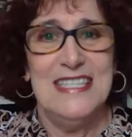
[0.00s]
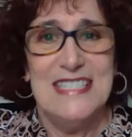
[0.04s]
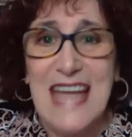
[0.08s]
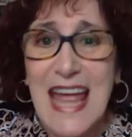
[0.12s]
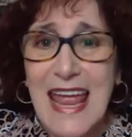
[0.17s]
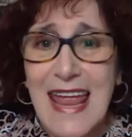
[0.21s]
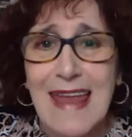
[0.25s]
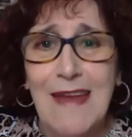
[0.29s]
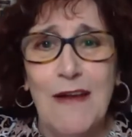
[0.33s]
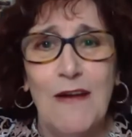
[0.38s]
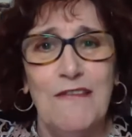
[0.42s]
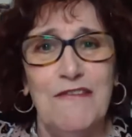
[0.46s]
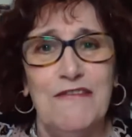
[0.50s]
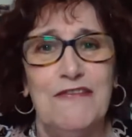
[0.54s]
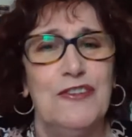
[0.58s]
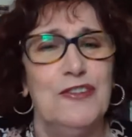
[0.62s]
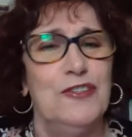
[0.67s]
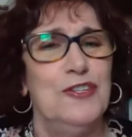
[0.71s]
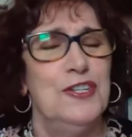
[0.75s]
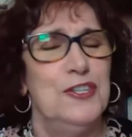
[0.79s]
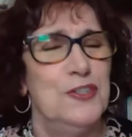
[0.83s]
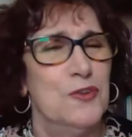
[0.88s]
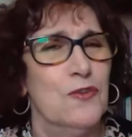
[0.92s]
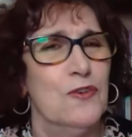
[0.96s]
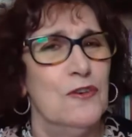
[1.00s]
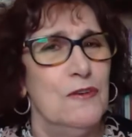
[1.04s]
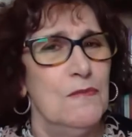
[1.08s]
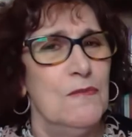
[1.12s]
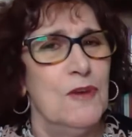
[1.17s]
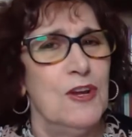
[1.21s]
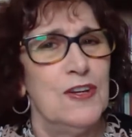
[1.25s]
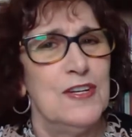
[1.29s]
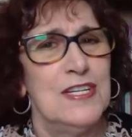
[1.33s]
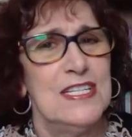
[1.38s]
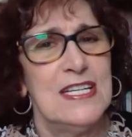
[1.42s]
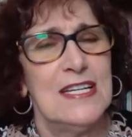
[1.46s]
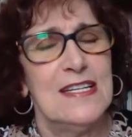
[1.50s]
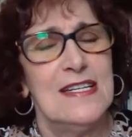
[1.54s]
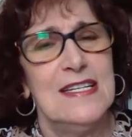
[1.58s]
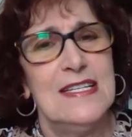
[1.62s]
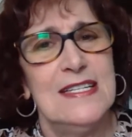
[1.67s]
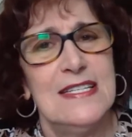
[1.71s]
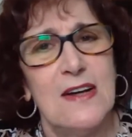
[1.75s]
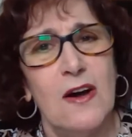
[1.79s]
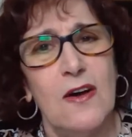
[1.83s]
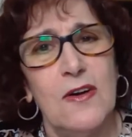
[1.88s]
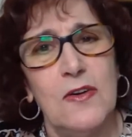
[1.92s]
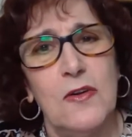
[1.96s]
Day of Atonement and
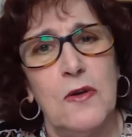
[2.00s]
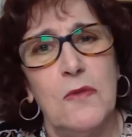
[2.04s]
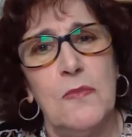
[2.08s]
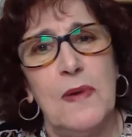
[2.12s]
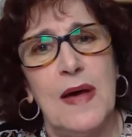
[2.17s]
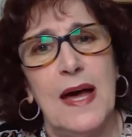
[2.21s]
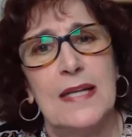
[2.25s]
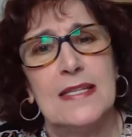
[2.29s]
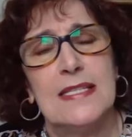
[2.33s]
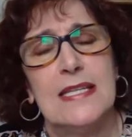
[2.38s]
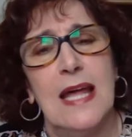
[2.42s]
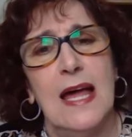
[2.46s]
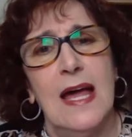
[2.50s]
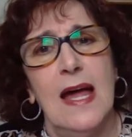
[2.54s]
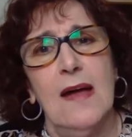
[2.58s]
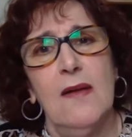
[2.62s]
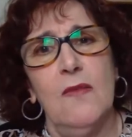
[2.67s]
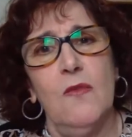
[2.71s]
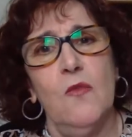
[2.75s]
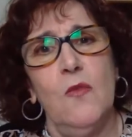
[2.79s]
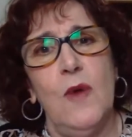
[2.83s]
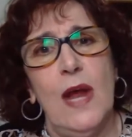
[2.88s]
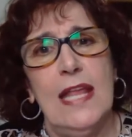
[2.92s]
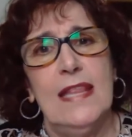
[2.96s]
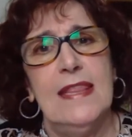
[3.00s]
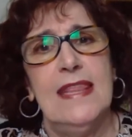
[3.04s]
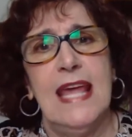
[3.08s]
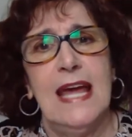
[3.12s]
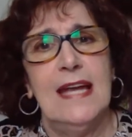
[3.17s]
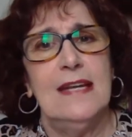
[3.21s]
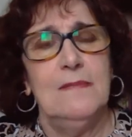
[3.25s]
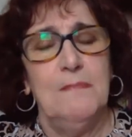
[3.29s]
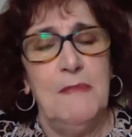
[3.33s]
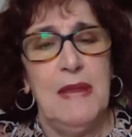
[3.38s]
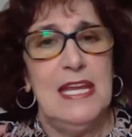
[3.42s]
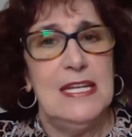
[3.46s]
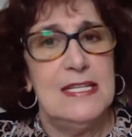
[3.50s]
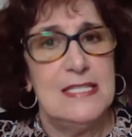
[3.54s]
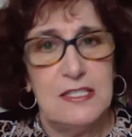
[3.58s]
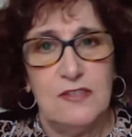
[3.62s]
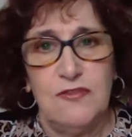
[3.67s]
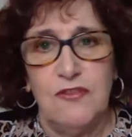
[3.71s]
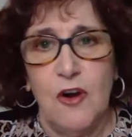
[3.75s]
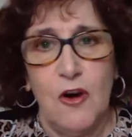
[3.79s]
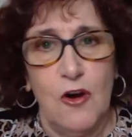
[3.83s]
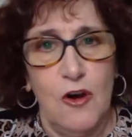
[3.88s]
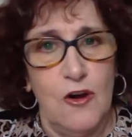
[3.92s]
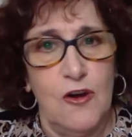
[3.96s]
talk about what that means
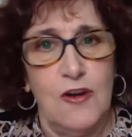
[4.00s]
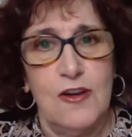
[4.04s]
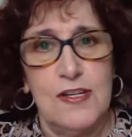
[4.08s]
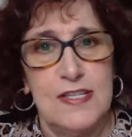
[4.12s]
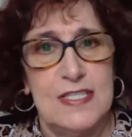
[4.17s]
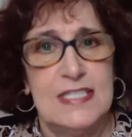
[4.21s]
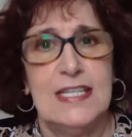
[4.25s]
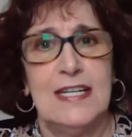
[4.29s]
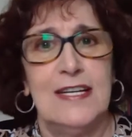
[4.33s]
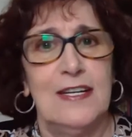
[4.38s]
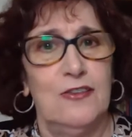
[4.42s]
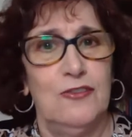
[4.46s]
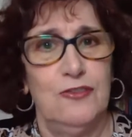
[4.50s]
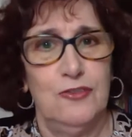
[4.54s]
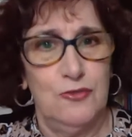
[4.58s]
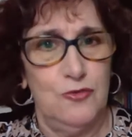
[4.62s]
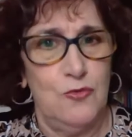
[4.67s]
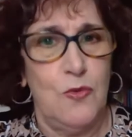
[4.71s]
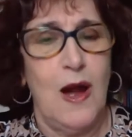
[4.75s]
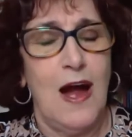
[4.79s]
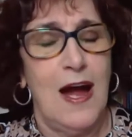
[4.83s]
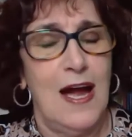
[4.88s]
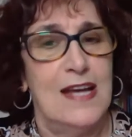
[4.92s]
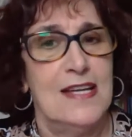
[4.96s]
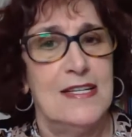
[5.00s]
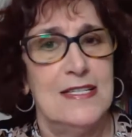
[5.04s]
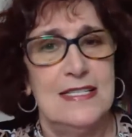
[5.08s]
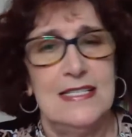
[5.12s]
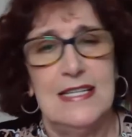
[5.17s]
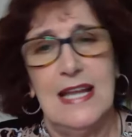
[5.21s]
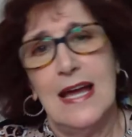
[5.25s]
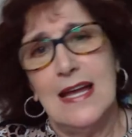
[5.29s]
for us in Christ.